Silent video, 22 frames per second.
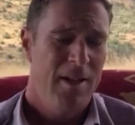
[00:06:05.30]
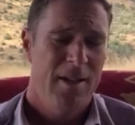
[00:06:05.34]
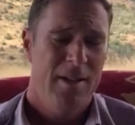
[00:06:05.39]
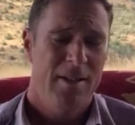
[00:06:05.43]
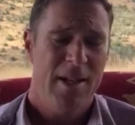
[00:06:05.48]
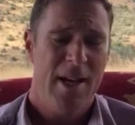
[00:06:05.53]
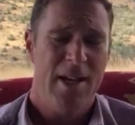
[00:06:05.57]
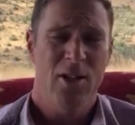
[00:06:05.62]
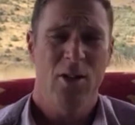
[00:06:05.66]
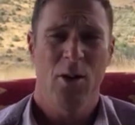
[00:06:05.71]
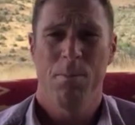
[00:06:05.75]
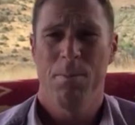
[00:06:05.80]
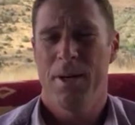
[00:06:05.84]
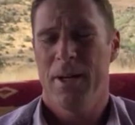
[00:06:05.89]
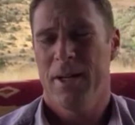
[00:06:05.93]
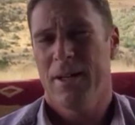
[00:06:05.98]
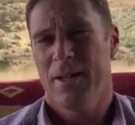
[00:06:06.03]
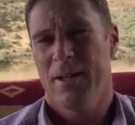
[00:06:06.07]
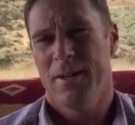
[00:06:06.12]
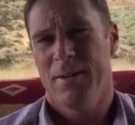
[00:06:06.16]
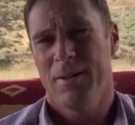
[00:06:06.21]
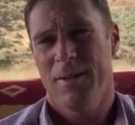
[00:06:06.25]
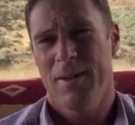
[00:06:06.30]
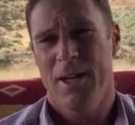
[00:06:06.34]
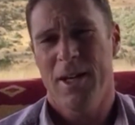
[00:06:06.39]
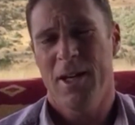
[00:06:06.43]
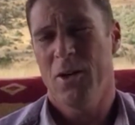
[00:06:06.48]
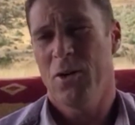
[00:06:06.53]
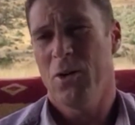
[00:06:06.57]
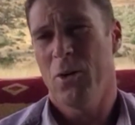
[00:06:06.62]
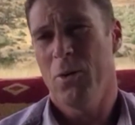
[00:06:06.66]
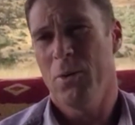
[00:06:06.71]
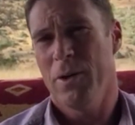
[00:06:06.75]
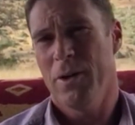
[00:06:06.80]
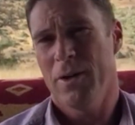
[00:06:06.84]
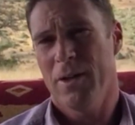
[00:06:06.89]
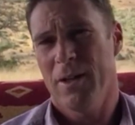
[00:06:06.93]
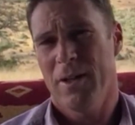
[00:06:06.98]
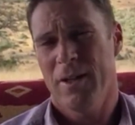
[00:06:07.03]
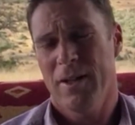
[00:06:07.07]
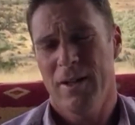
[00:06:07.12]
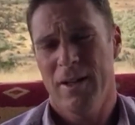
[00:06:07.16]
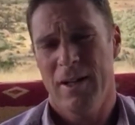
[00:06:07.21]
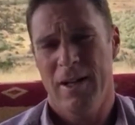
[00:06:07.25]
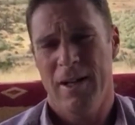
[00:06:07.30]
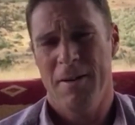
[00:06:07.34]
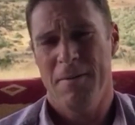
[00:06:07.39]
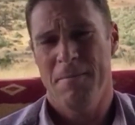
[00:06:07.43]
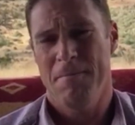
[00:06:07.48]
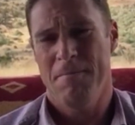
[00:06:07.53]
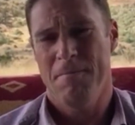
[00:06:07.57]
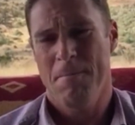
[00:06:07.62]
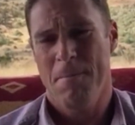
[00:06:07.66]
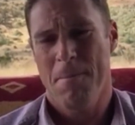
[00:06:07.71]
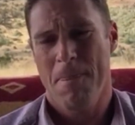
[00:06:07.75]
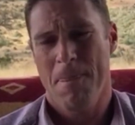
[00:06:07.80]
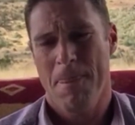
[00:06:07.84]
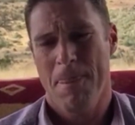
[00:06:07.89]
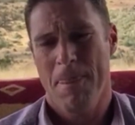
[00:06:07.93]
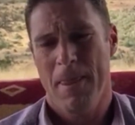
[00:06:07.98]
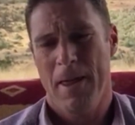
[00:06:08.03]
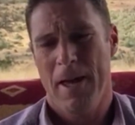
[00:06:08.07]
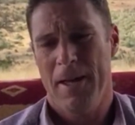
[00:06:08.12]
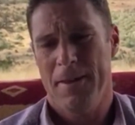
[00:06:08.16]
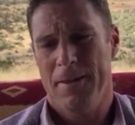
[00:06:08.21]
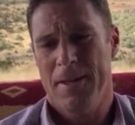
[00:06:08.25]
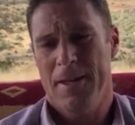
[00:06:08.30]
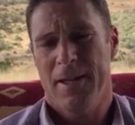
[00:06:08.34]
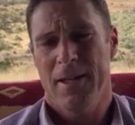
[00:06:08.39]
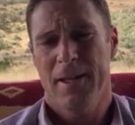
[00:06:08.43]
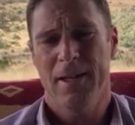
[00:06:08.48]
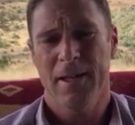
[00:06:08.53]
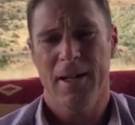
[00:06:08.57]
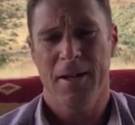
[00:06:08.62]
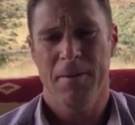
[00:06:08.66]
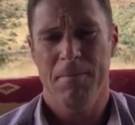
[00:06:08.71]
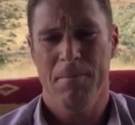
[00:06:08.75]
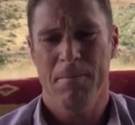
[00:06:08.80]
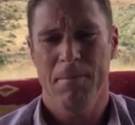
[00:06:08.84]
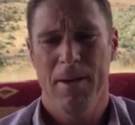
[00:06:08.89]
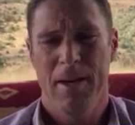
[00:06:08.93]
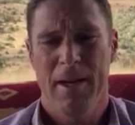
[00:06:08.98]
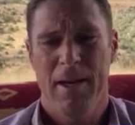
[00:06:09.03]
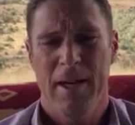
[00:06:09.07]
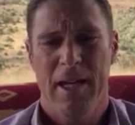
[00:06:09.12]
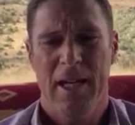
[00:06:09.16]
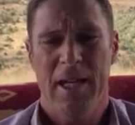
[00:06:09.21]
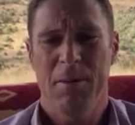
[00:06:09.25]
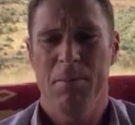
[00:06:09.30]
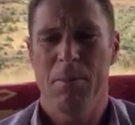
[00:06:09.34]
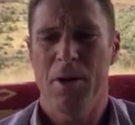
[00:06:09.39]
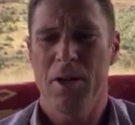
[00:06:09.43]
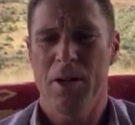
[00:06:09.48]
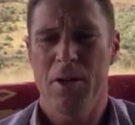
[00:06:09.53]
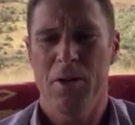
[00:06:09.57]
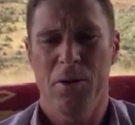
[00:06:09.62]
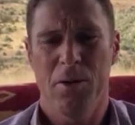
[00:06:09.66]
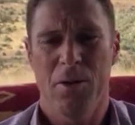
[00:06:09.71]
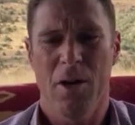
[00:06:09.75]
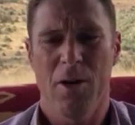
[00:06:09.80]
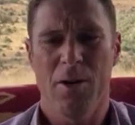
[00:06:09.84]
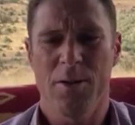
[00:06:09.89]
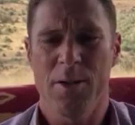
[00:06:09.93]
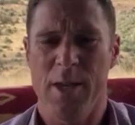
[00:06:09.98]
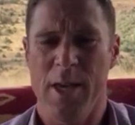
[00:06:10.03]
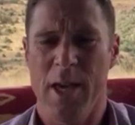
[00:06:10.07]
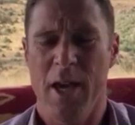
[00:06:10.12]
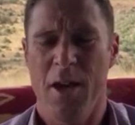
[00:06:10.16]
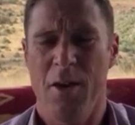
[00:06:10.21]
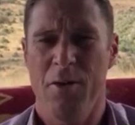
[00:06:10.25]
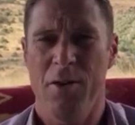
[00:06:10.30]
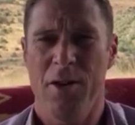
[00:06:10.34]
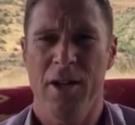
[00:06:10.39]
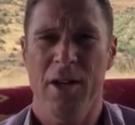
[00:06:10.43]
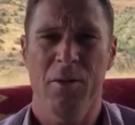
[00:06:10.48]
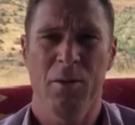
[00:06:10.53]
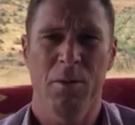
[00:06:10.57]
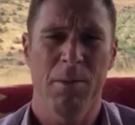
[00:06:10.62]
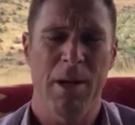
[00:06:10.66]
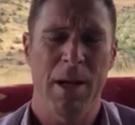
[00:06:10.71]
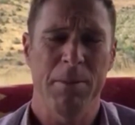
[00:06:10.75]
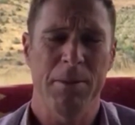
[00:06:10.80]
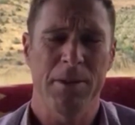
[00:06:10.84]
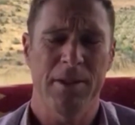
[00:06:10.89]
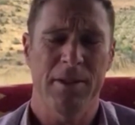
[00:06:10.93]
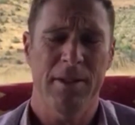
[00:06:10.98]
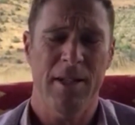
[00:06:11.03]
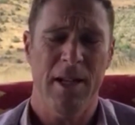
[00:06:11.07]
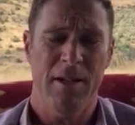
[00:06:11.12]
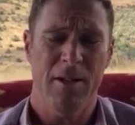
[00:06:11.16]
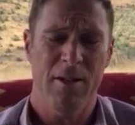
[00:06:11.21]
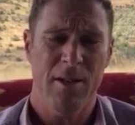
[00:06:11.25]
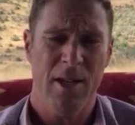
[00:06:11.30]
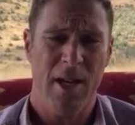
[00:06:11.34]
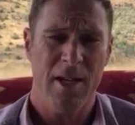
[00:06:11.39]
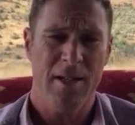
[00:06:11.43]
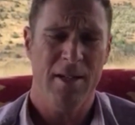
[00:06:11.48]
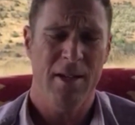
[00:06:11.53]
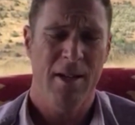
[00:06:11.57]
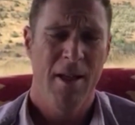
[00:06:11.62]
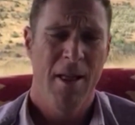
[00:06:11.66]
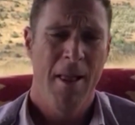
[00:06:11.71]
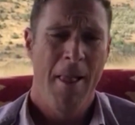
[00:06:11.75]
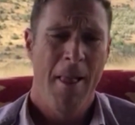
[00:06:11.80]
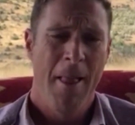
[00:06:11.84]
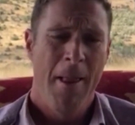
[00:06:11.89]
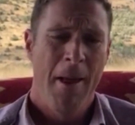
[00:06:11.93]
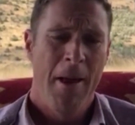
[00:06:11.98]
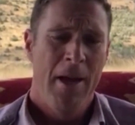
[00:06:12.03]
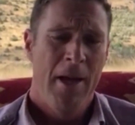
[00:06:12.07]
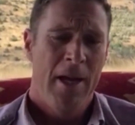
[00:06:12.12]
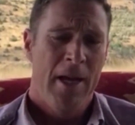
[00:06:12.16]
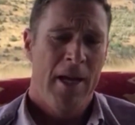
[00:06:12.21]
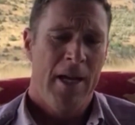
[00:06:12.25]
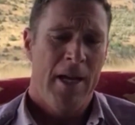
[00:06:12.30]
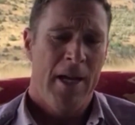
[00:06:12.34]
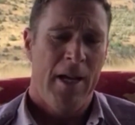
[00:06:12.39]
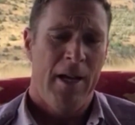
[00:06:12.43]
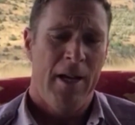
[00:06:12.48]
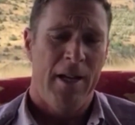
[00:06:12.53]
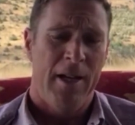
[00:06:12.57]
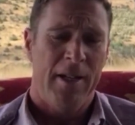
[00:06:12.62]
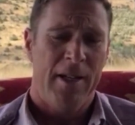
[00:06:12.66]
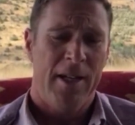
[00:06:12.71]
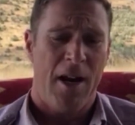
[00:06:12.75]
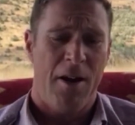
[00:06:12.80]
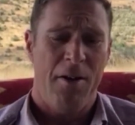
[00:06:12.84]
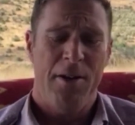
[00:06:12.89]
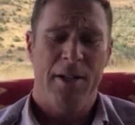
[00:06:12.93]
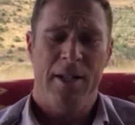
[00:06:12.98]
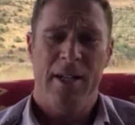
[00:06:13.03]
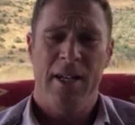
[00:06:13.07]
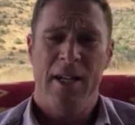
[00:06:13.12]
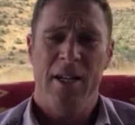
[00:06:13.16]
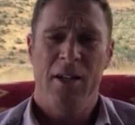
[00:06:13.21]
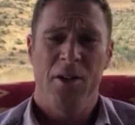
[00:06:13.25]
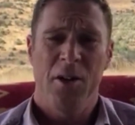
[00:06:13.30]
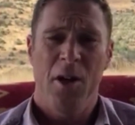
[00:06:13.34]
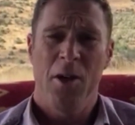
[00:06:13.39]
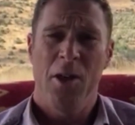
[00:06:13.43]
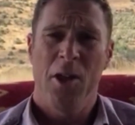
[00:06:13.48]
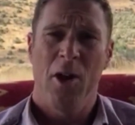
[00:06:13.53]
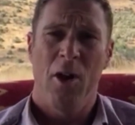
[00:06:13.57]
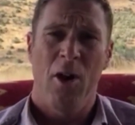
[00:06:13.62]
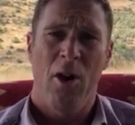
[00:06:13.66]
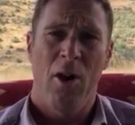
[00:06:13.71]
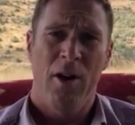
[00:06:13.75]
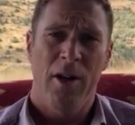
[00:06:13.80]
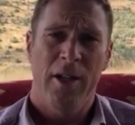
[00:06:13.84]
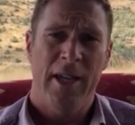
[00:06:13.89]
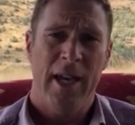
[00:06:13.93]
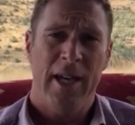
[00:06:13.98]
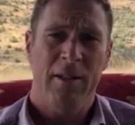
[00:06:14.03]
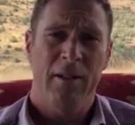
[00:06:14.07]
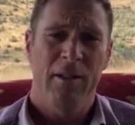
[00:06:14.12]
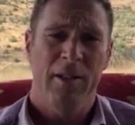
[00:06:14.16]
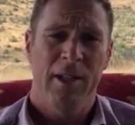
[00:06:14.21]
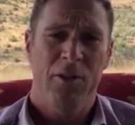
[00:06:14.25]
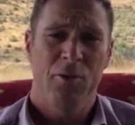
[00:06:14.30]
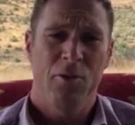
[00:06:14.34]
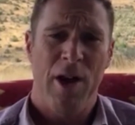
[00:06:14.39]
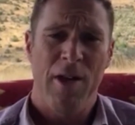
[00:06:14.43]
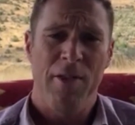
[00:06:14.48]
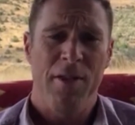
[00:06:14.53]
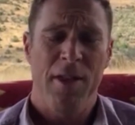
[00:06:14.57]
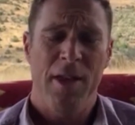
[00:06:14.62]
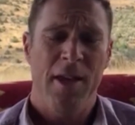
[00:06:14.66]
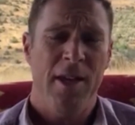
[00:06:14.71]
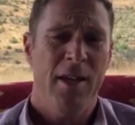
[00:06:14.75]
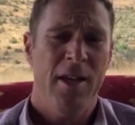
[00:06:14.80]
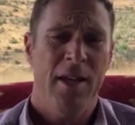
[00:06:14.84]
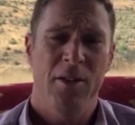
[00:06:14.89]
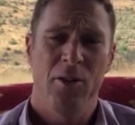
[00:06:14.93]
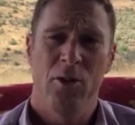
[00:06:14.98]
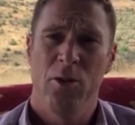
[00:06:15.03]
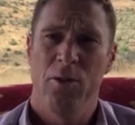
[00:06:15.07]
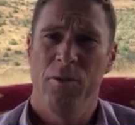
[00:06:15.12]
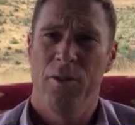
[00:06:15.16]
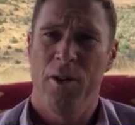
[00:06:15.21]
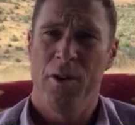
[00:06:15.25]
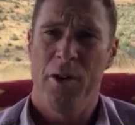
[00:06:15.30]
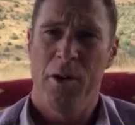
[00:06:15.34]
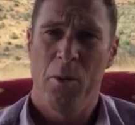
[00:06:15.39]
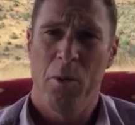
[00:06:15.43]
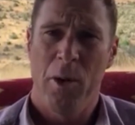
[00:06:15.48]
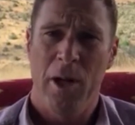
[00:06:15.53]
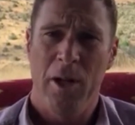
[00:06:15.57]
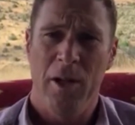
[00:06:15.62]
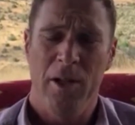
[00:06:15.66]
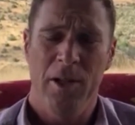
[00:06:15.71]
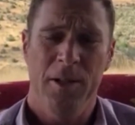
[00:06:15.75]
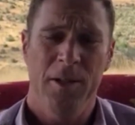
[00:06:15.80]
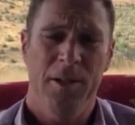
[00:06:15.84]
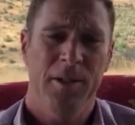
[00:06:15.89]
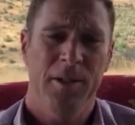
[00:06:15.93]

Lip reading: Take your pick, they can all work. I think anybody who knows the area will be able to tell you that. Currently, you know, there are cattle that run there and do very well.